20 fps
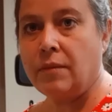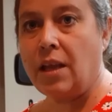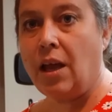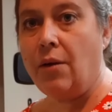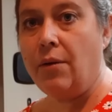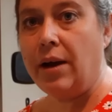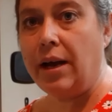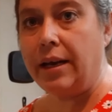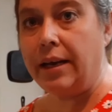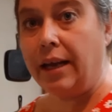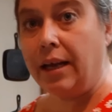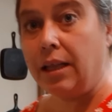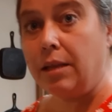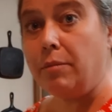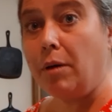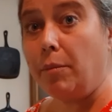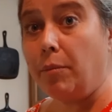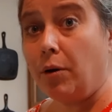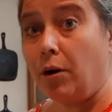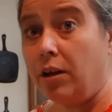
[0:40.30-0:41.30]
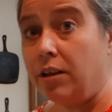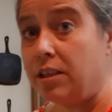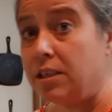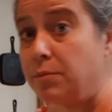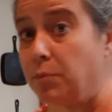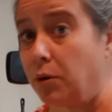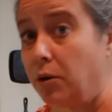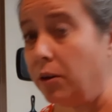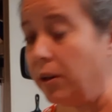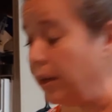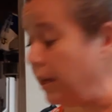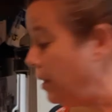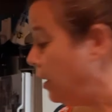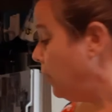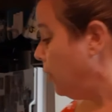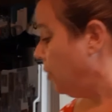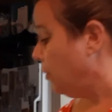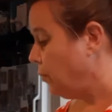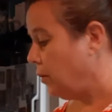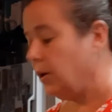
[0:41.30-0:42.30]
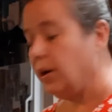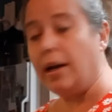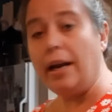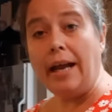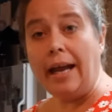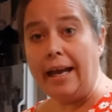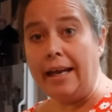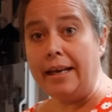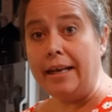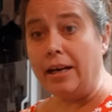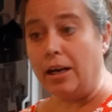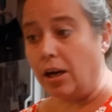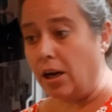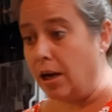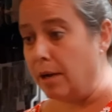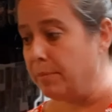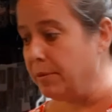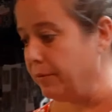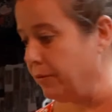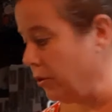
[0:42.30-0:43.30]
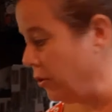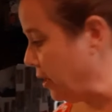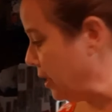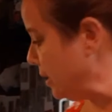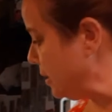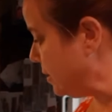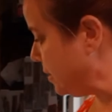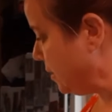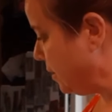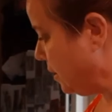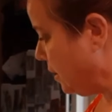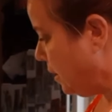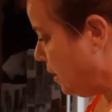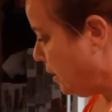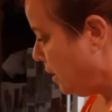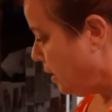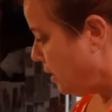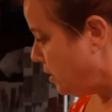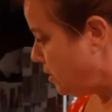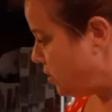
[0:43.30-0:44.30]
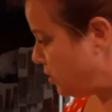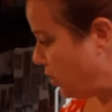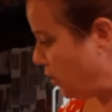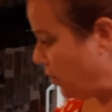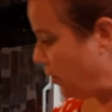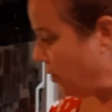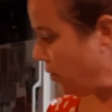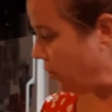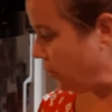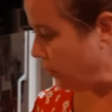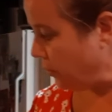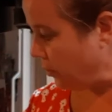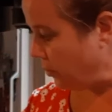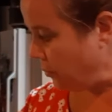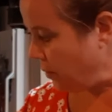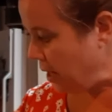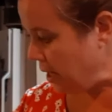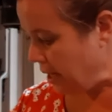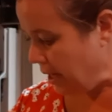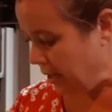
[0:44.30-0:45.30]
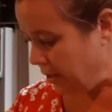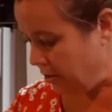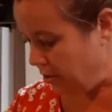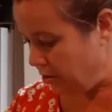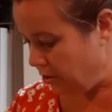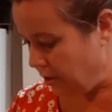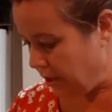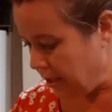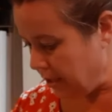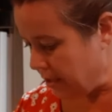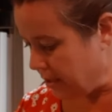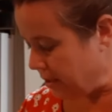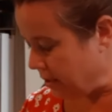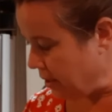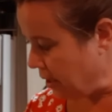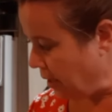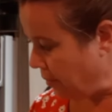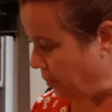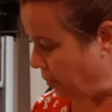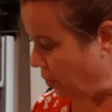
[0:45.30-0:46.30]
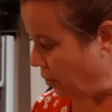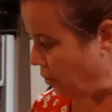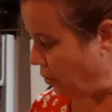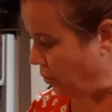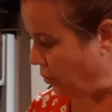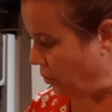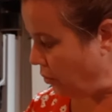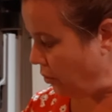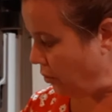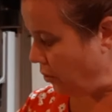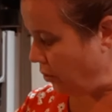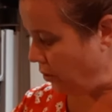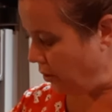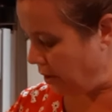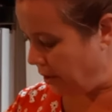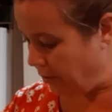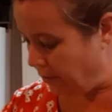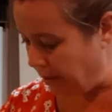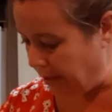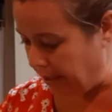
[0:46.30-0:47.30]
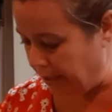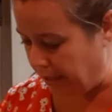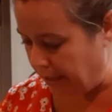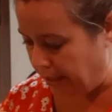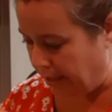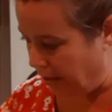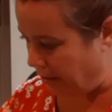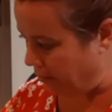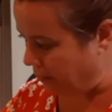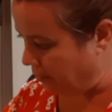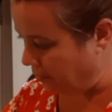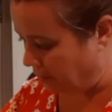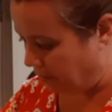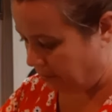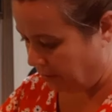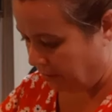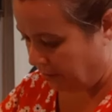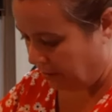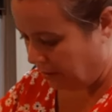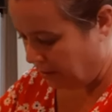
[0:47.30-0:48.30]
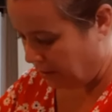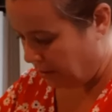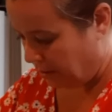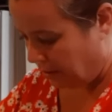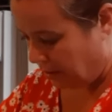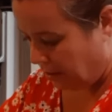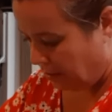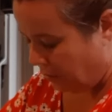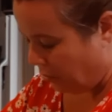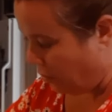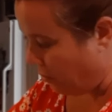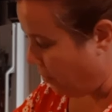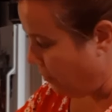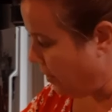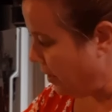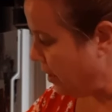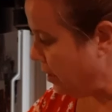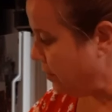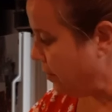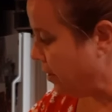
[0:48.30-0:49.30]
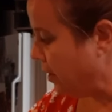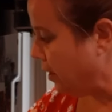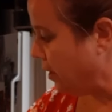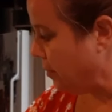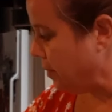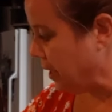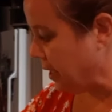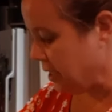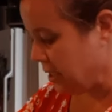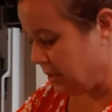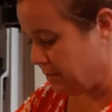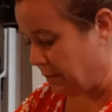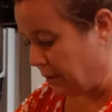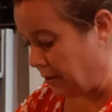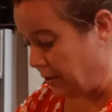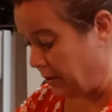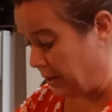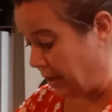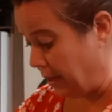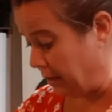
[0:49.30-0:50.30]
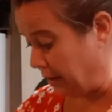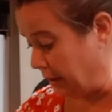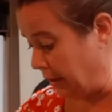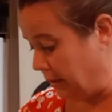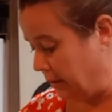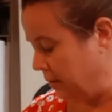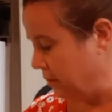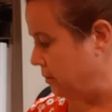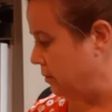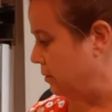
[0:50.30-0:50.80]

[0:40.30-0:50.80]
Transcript: Alright, now that my broth is boiling, we're going to add in a cup of grits. So the way I do grits is I pour it around the pot. Let me get a spoon down here.